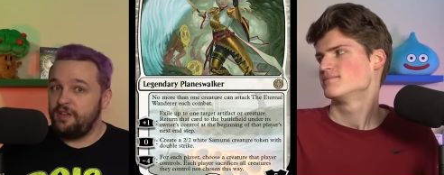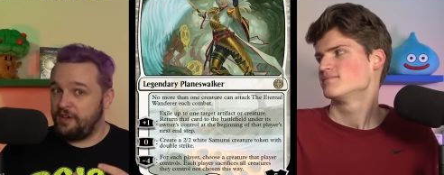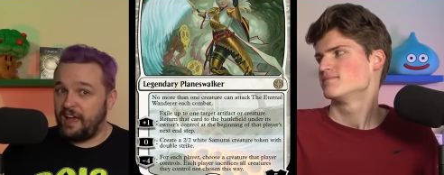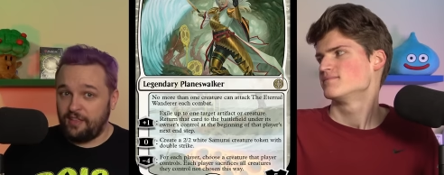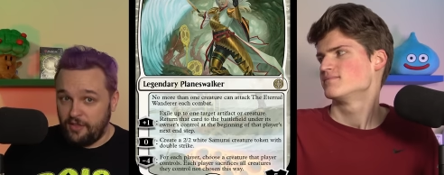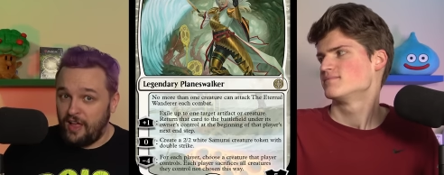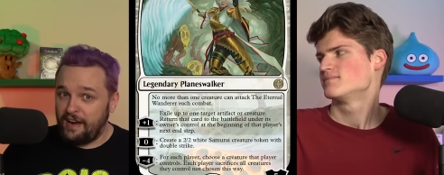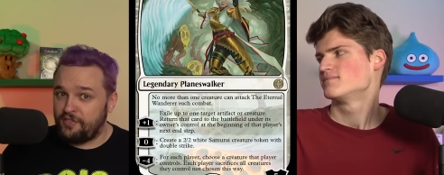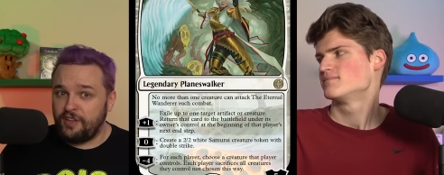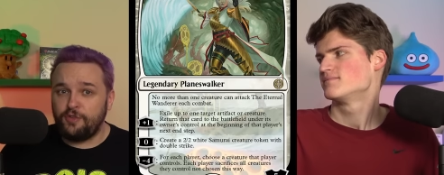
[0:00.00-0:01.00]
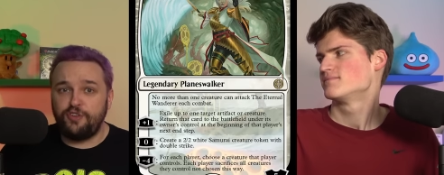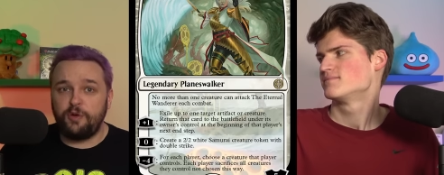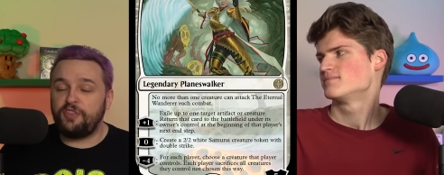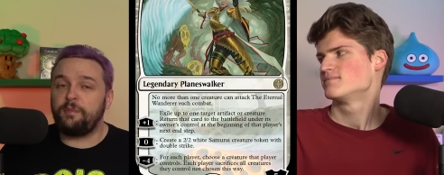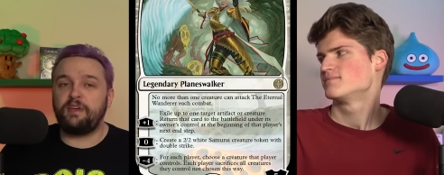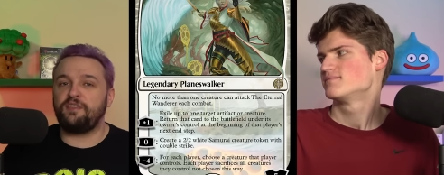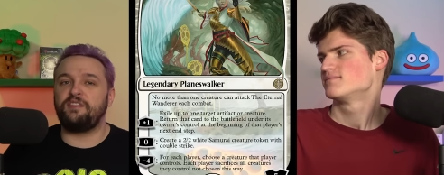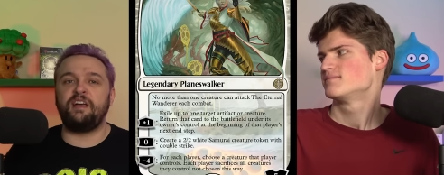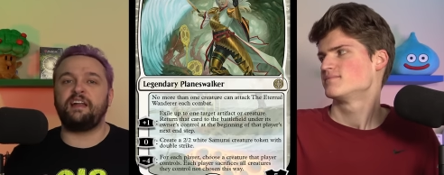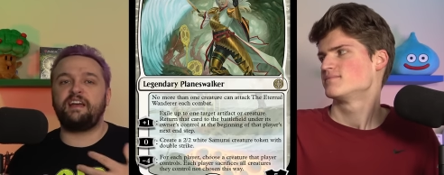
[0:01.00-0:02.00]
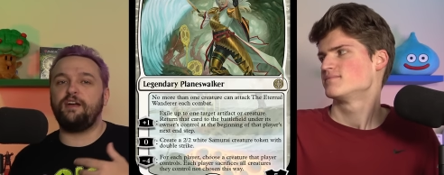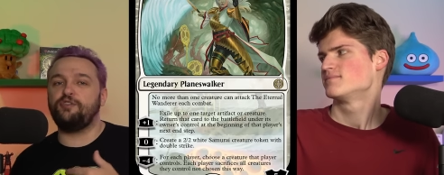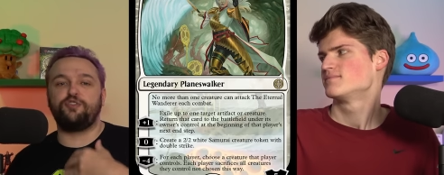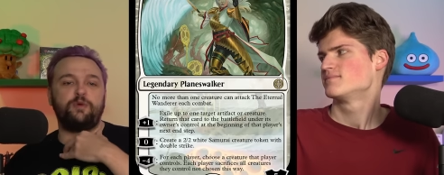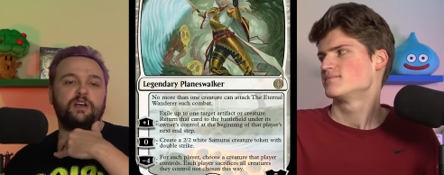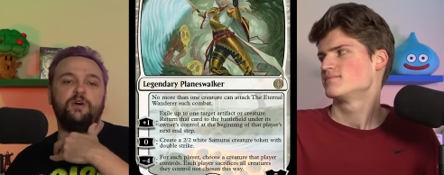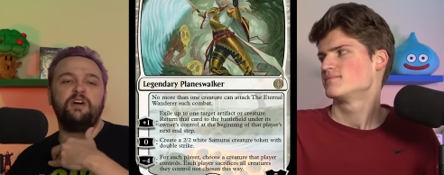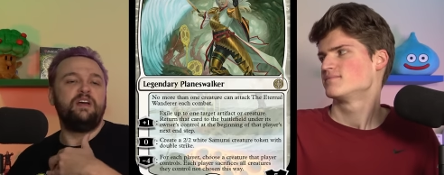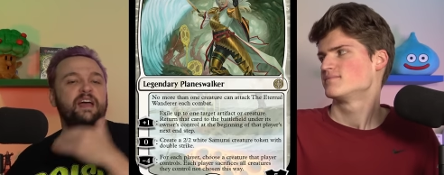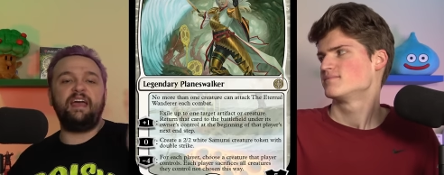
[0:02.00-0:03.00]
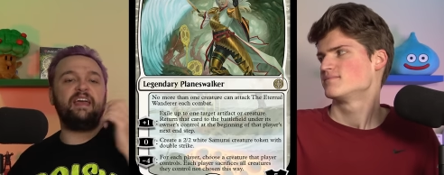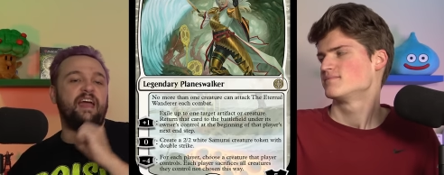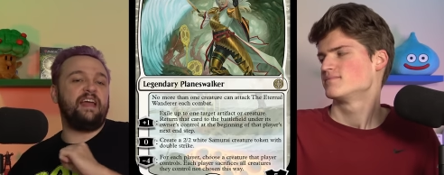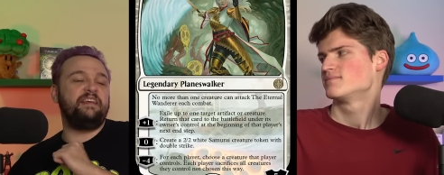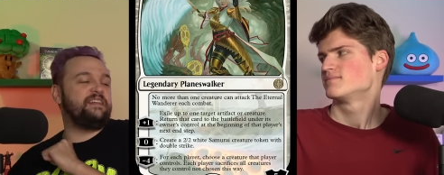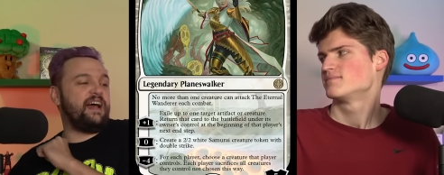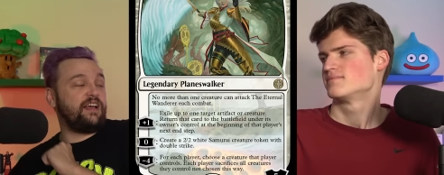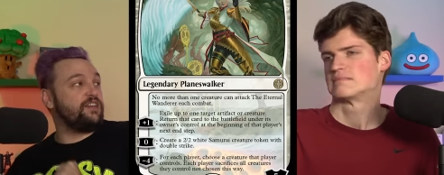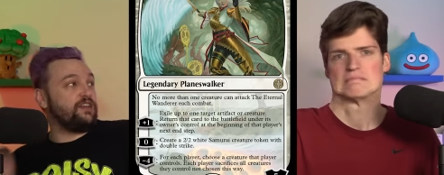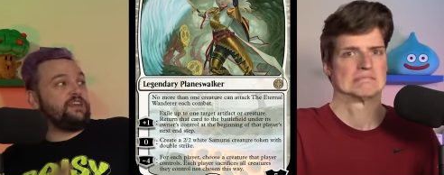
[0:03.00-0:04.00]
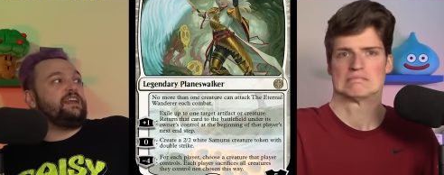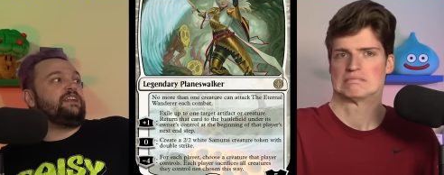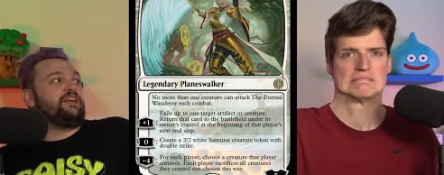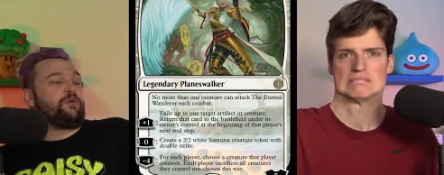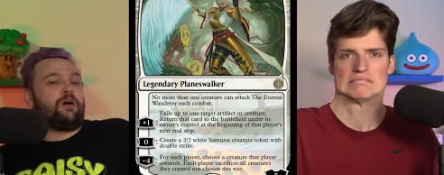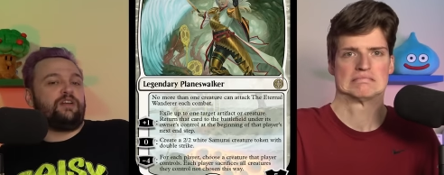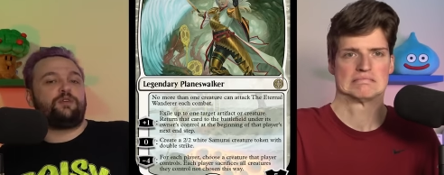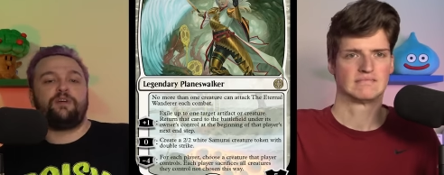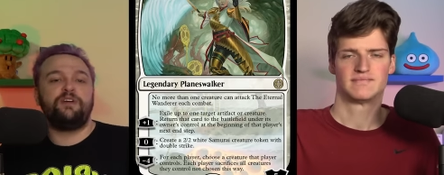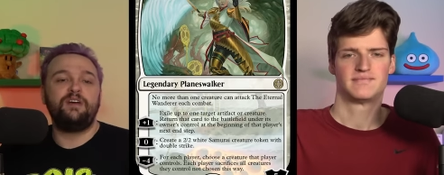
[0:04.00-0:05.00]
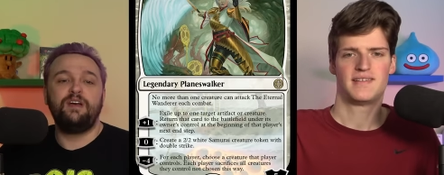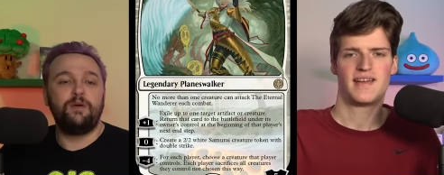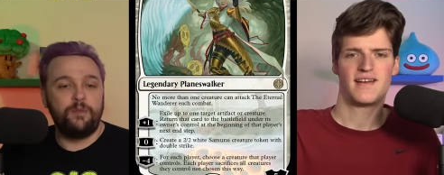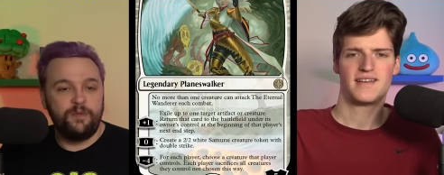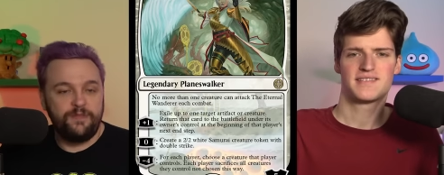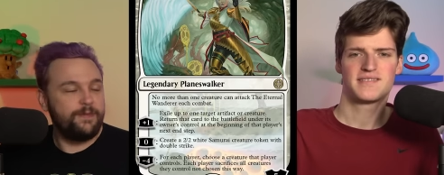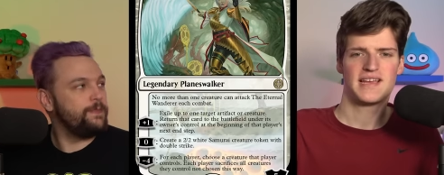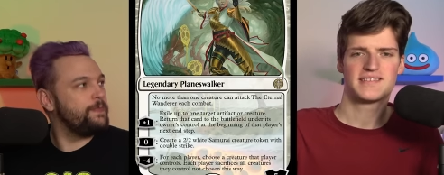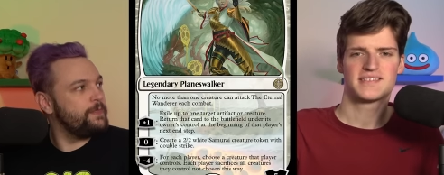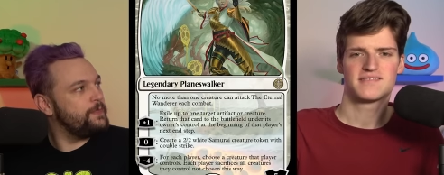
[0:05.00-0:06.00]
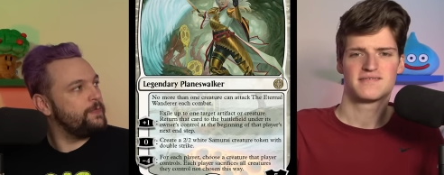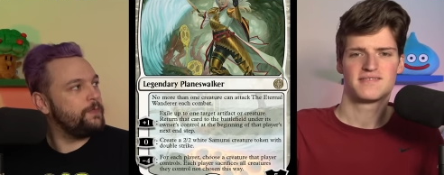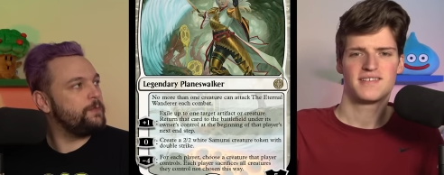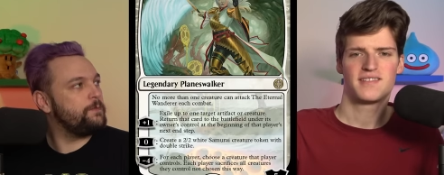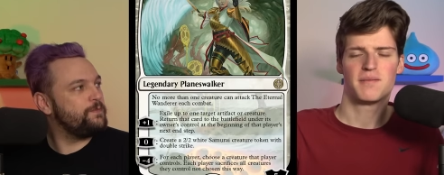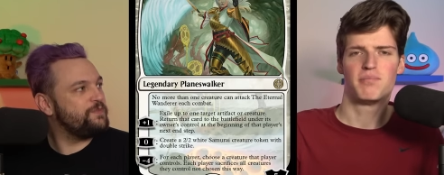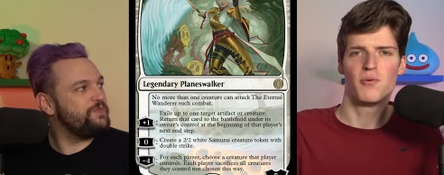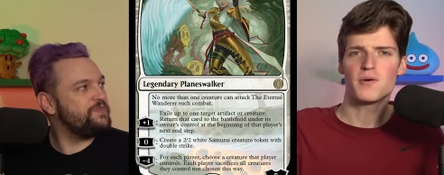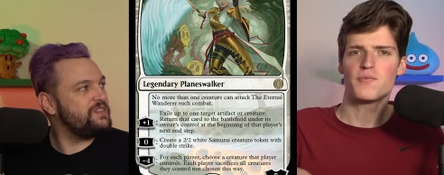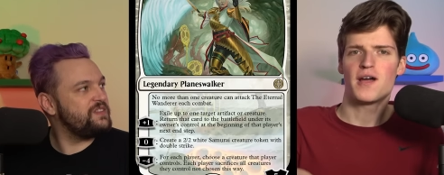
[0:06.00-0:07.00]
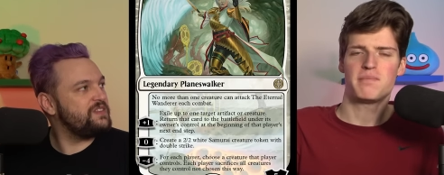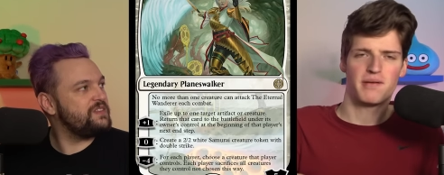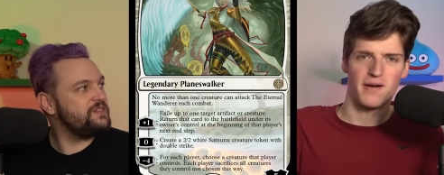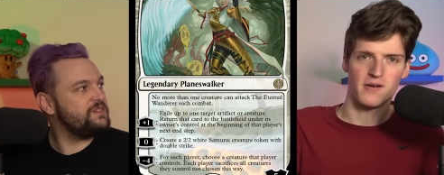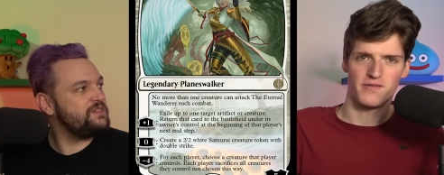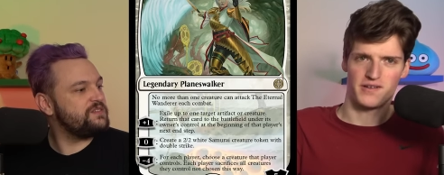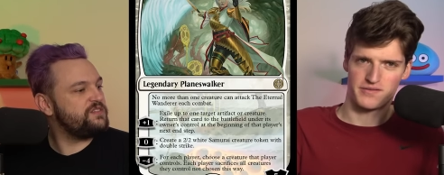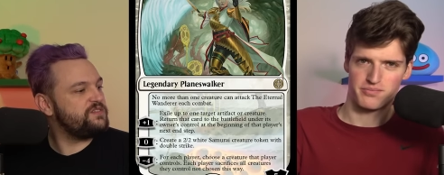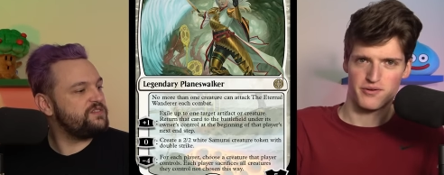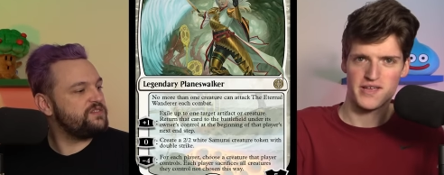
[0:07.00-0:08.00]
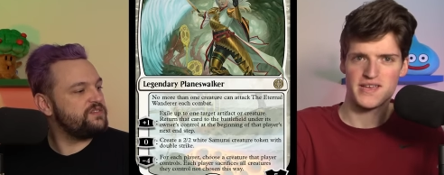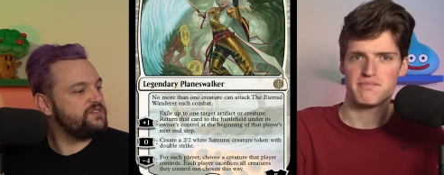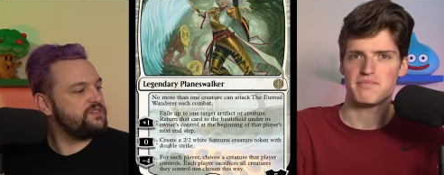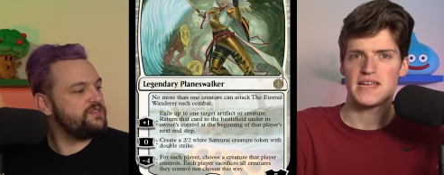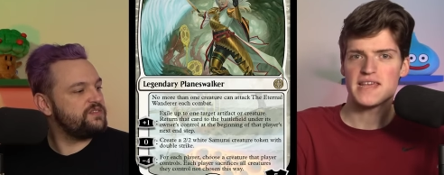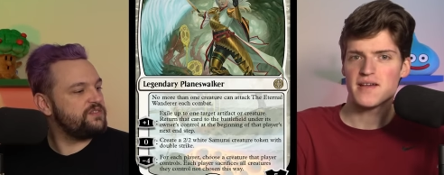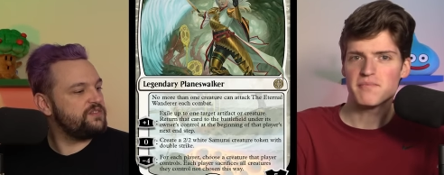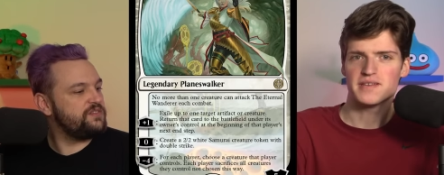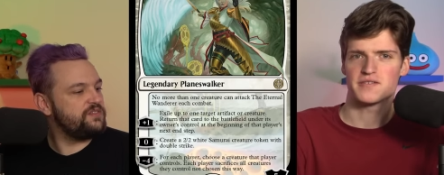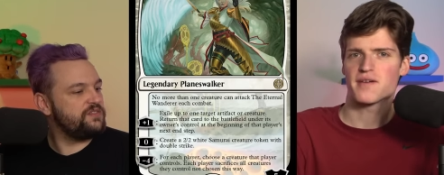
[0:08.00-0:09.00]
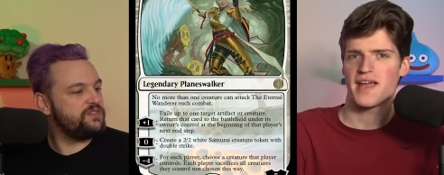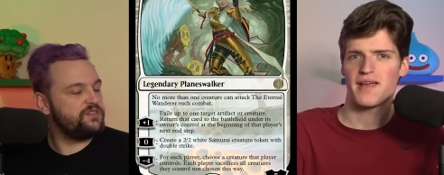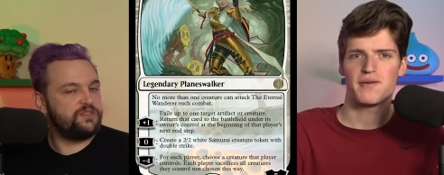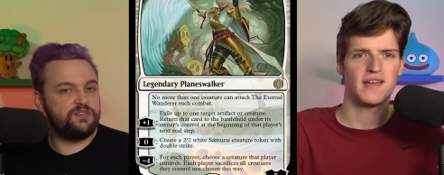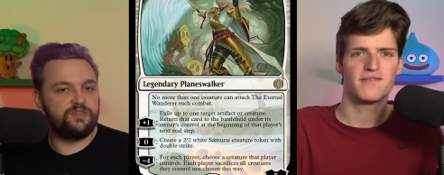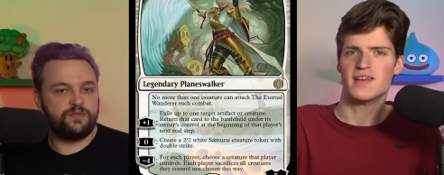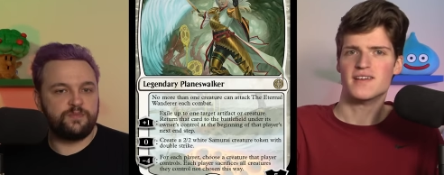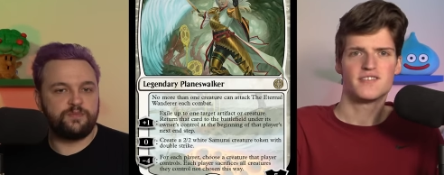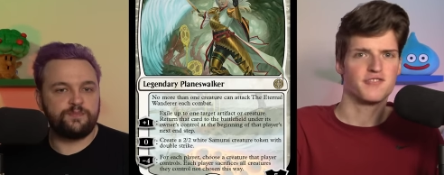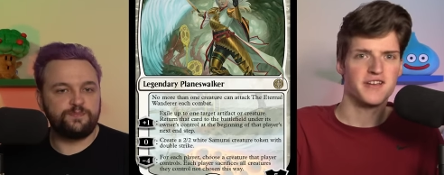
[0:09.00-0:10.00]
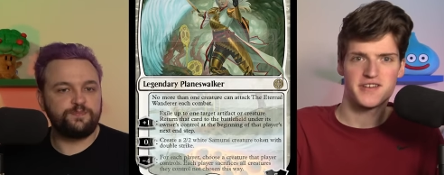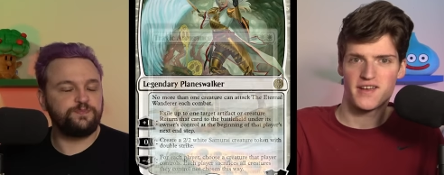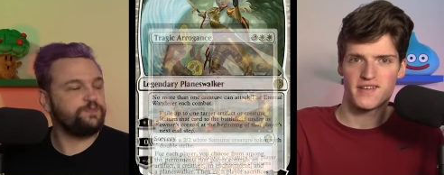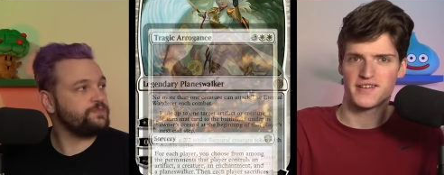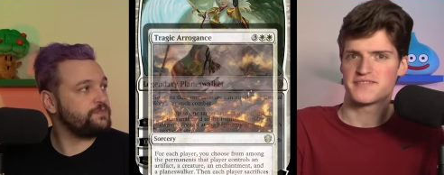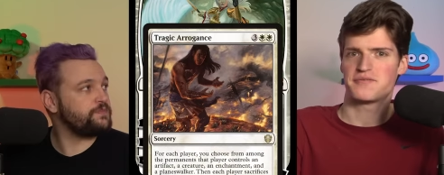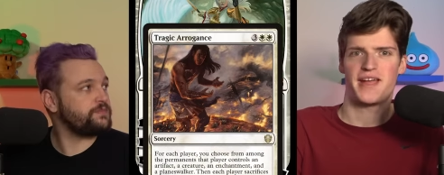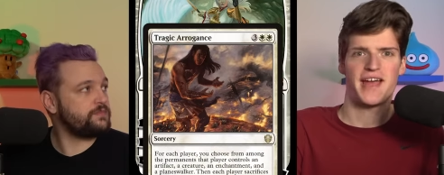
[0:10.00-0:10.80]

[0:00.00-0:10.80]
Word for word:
Speaker 1: you got a lot of synergy with it because it's not a card you just want to go, hey, any deck, get in here, Wanderer.
Speaker 2: No, it's it's the board wipe part of it is pretty medium. It's okay. We have Tragic Arrogance. We